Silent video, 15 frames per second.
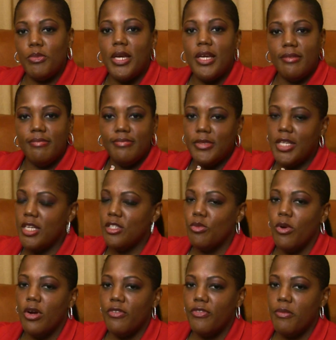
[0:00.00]
But it's
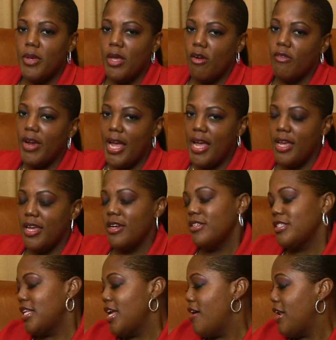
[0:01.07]
worked for me over 8
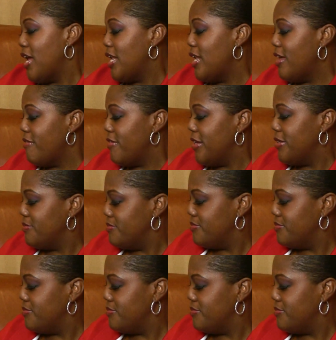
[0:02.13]
years now, and I love it.